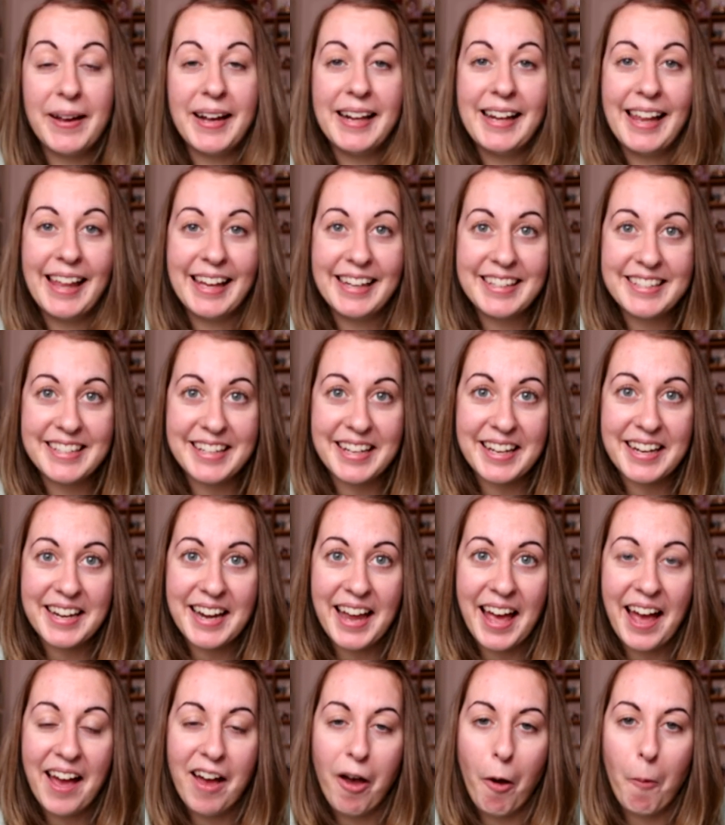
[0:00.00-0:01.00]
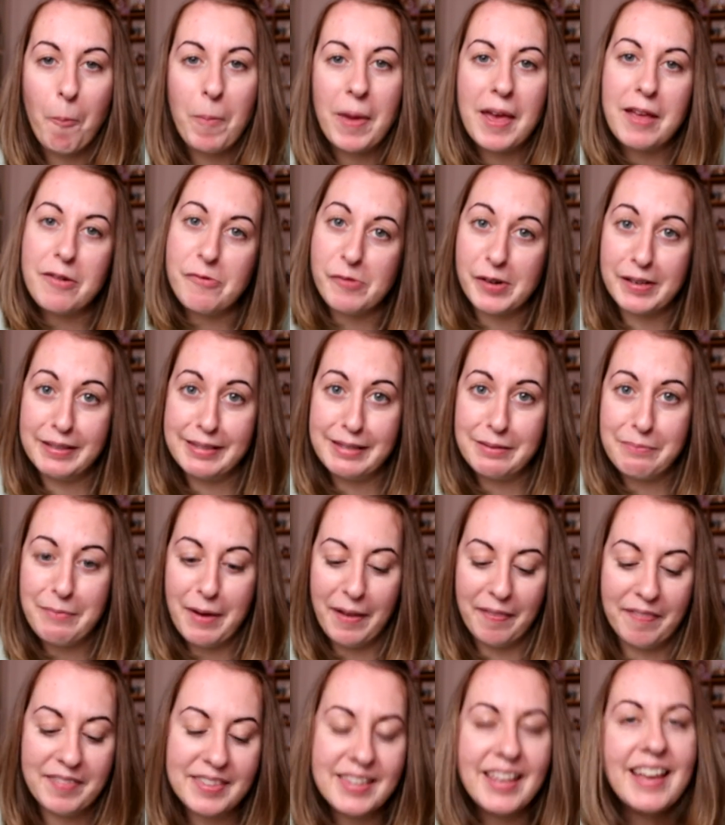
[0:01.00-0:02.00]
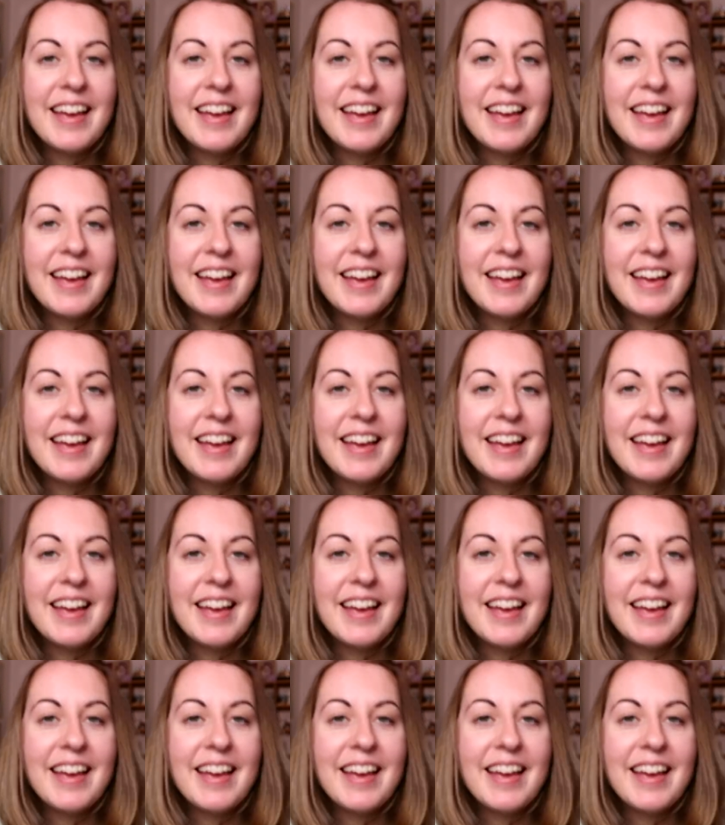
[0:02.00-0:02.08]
collection um, in recent months.